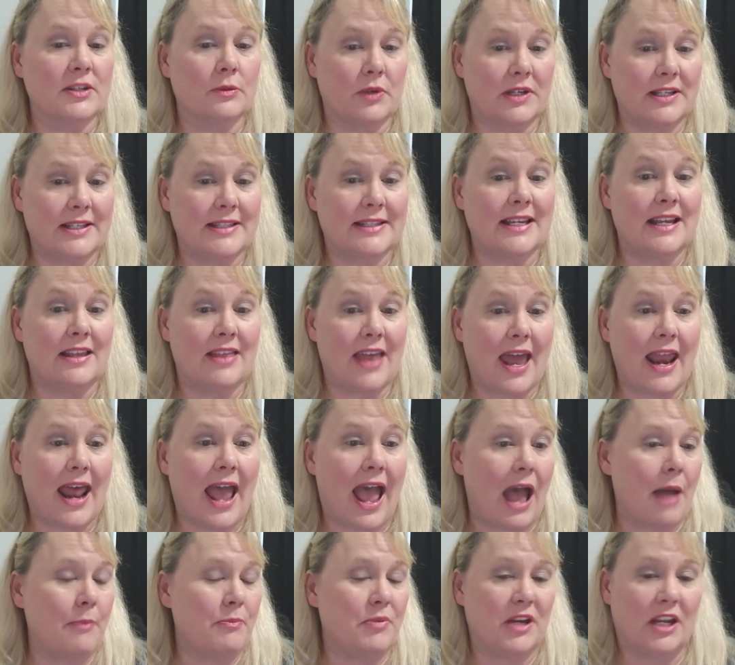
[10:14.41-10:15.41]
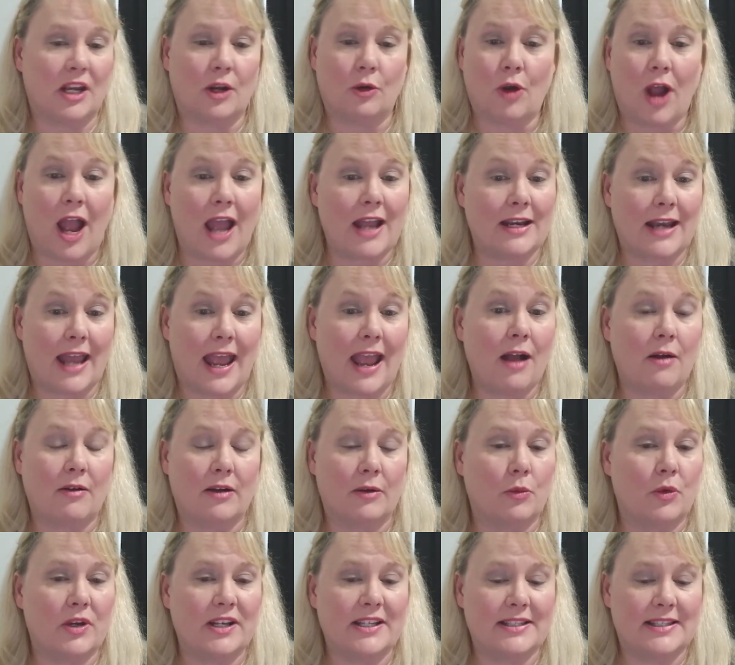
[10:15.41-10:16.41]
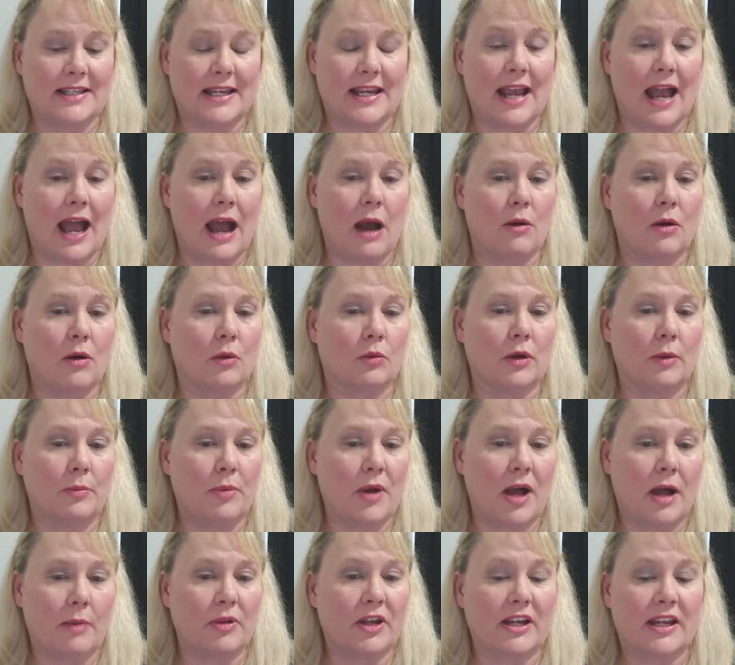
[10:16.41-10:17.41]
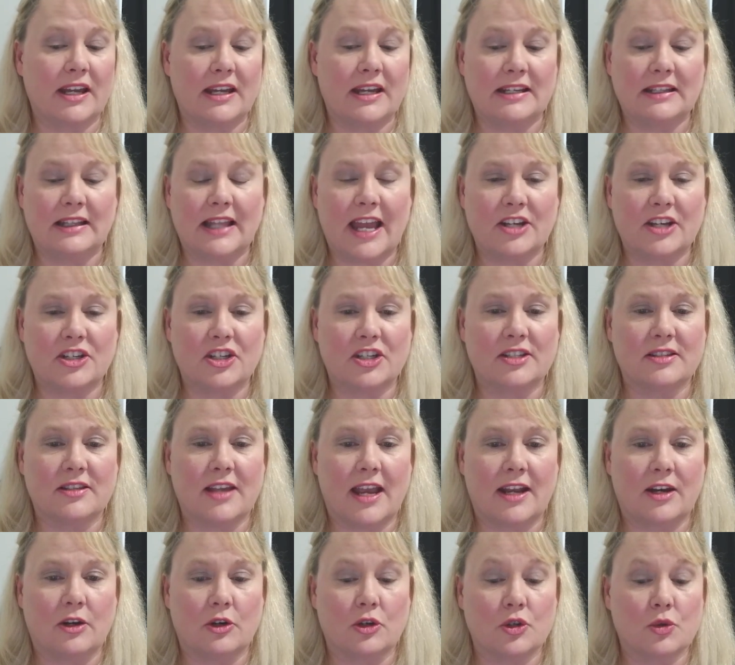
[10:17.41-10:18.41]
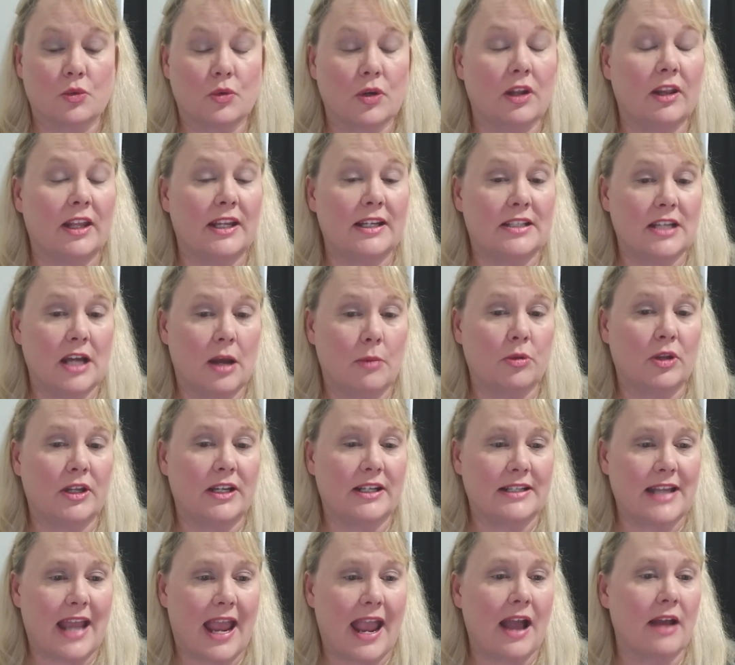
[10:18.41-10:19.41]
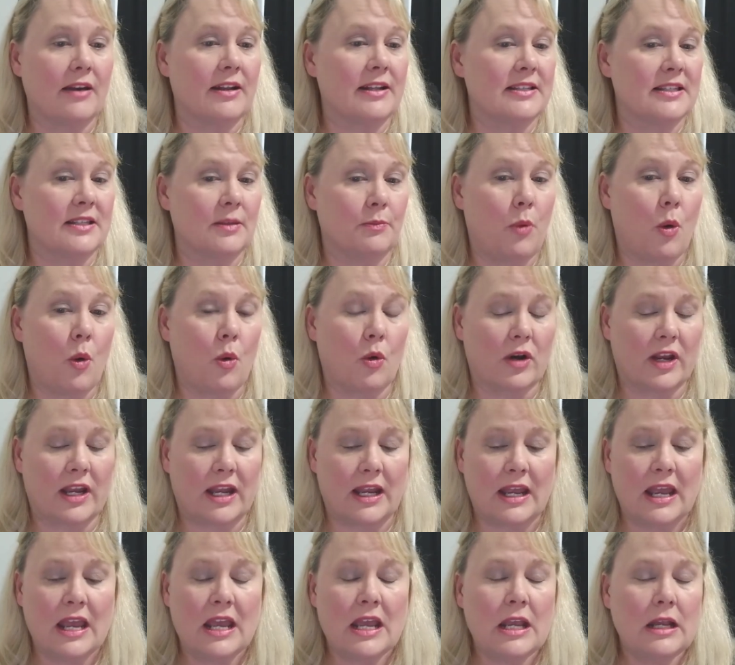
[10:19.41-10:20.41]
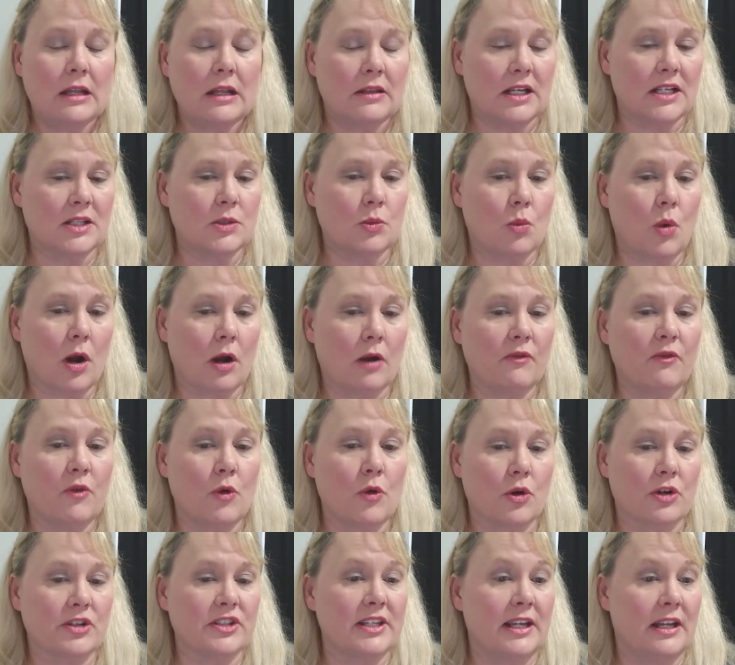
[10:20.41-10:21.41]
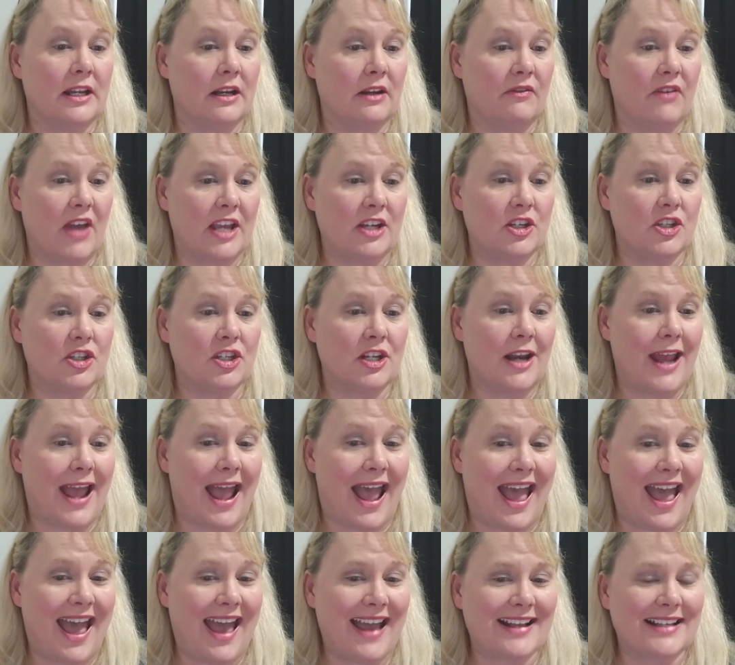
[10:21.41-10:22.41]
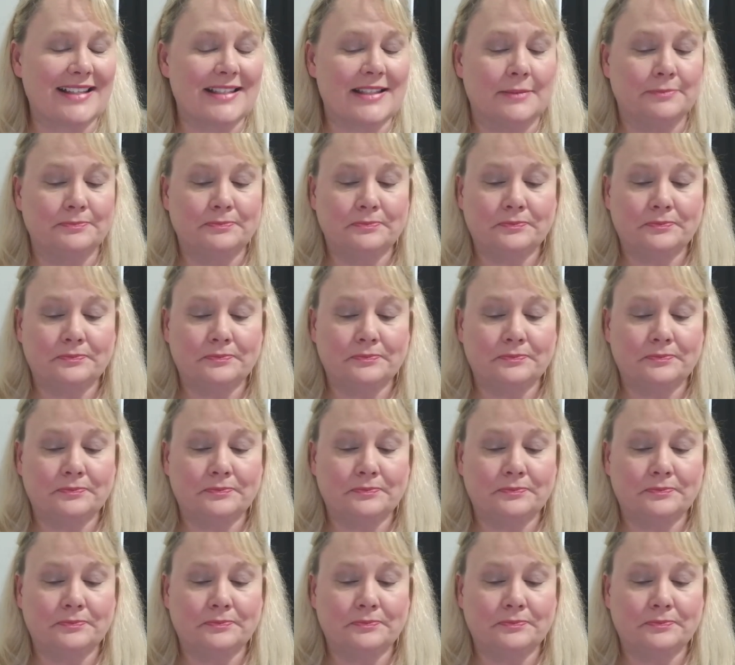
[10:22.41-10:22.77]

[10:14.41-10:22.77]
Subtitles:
And we see that happening right now. And we see our Republican legislators really doubling down and supporting these workforce innovation acts